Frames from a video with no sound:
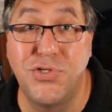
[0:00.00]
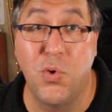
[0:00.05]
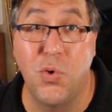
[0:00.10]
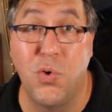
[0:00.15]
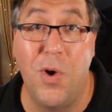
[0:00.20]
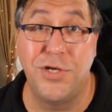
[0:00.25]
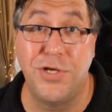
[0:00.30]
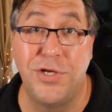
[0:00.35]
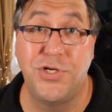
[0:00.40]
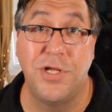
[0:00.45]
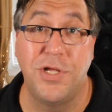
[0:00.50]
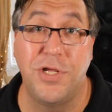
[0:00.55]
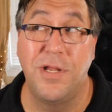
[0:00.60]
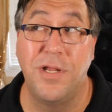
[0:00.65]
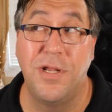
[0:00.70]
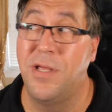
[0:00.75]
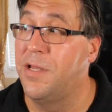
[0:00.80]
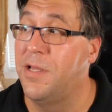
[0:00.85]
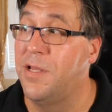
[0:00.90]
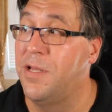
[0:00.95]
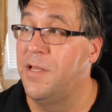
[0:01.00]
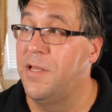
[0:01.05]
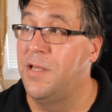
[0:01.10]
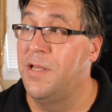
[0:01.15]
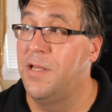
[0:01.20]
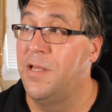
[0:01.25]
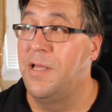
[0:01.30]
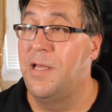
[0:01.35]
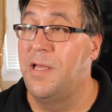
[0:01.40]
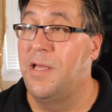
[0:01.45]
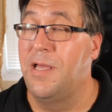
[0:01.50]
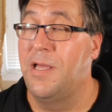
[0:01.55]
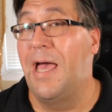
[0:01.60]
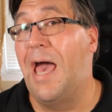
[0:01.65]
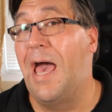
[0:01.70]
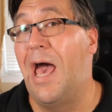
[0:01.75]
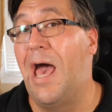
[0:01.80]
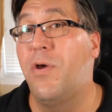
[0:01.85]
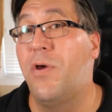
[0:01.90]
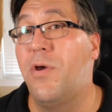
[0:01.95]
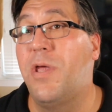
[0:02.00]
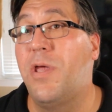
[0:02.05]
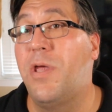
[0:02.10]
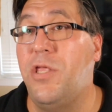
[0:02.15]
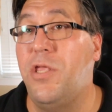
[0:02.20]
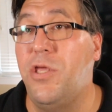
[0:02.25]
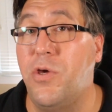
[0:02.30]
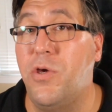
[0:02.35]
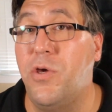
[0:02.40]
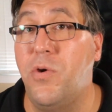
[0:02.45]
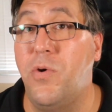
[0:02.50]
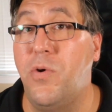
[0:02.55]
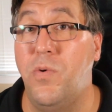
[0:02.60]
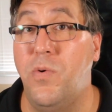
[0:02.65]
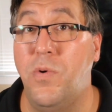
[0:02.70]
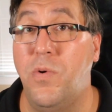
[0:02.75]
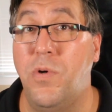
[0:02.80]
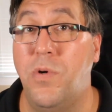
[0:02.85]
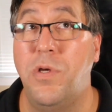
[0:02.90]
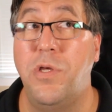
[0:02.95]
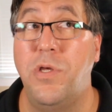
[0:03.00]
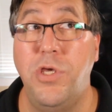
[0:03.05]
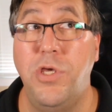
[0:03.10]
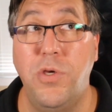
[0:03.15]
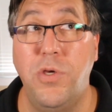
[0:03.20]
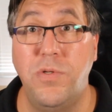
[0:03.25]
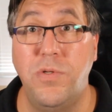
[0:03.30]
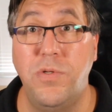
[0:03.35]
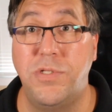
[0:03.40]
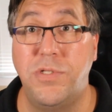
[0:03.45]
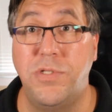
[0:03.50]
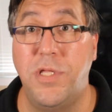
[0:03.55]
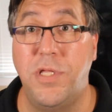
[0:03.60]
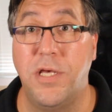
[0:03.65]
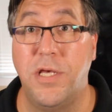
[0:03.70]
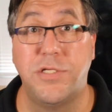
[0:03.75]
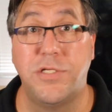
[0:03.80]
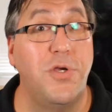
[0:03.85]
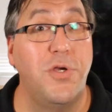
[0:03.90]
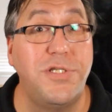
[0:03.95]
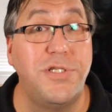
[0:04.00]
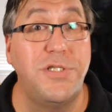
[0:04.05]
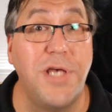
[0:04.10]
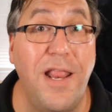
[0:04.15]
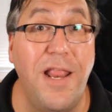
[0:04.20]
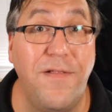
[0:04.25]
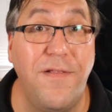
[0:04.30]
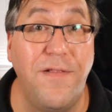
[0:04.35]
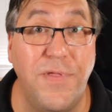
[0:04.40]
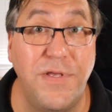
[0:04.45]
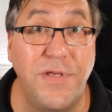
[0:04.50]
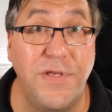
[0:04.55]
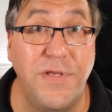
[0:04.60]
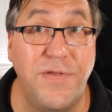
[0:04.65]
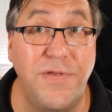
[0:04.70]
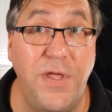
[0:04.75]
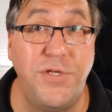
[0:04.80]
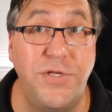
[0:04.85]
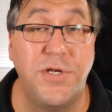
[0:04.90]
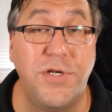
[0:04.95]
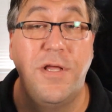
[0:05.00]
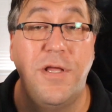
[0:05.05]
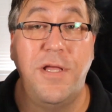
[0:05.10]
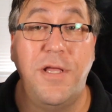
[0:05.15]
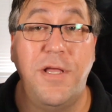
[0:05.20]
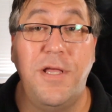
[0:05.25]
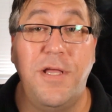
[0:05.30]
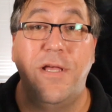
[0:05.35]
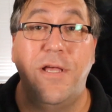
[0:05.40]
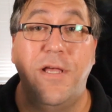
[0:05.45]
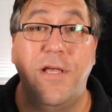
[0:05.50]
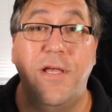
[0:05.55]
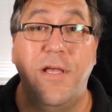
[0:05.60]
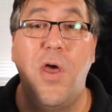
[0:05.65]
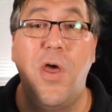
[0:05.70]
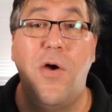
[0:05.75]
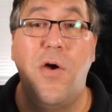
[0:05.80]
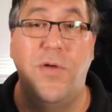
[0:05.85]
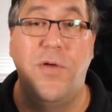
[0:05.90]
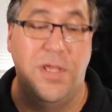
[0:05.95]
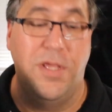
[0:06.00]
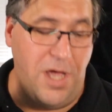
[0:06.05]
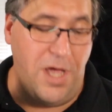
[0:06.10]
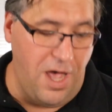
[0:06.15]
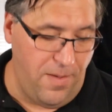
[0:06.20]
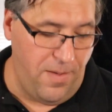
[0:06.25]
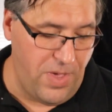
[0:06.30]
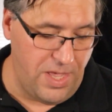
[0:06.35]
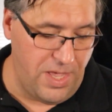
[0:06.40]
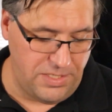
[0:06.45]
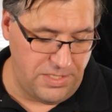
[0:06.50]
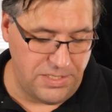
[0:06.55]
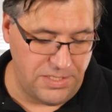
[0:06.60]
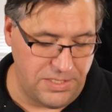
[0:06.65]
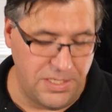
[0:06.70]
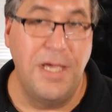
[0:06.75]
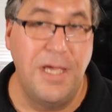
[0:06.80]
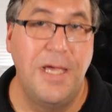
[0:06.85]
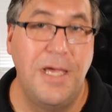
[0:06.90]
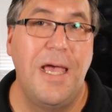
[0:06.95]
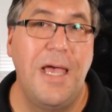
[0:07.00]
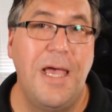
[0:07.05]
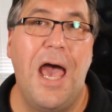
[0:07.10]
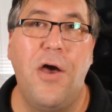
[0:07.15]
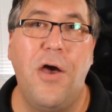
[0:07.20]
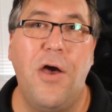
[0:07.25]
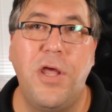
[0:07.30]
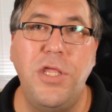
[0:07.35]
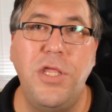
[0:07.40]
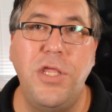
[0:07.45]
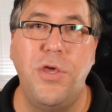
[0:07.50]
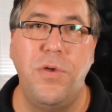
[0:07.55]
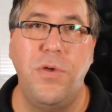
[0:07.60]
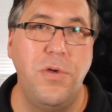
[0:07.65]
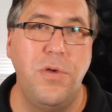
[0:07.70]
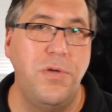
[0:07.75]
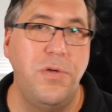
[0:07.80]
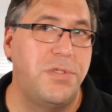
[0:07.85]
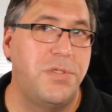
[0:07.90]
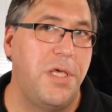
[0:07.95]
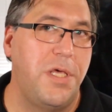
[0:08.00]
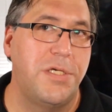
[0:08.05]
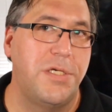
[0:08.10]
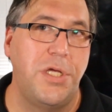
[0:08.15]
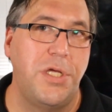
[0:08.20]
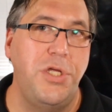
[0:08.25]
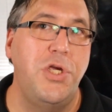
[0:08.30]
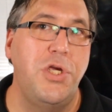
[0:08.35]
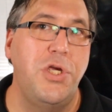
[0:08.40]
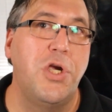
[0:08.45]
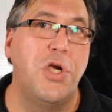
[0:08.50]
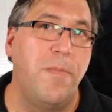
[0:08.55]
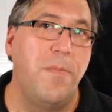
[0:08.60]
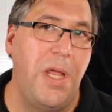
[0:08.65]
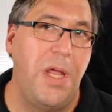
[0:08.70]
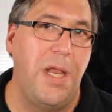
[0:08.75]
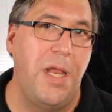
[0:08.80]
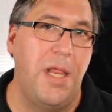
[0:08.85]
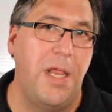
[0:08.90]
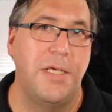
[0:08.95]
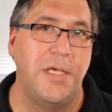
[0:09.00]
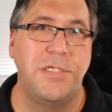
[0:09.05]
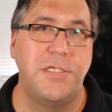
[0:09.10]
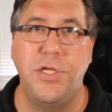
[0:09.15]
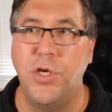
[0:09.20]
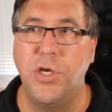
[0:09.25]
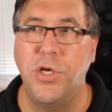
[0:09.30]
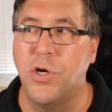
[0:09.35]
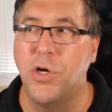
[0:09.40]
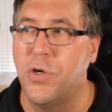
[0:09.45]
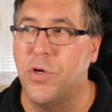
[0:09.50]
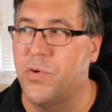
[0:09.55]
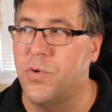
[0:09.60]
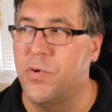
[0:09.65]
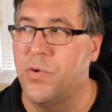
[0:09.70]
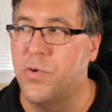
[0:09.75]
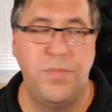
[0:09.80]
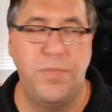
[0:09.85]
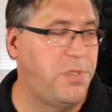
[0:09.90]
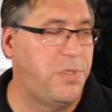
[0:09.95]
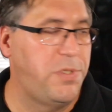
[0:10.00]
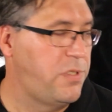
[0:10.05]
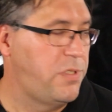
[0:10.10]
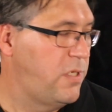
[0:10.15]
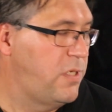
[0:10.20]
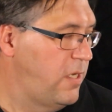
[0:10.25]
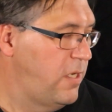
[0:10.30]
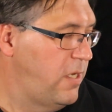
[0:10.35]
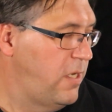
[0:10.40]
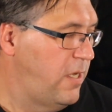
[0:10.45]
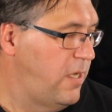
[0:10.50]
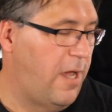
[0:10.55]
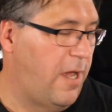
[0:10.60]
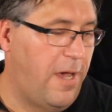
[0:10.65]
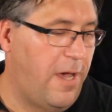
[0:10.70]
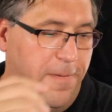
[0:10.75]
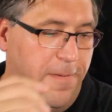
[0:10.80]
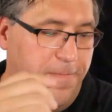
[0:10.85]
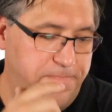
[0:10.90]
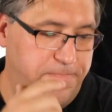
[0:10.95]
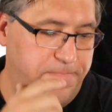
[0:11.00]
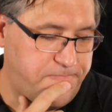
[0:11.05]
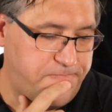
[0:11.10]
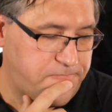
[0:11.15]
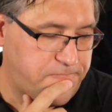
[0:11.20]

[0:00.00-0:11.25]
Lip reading: the question. How can you use this? Are you excited for this feature? Let me know in the comments, how can you use this in your meetings, in your groups? And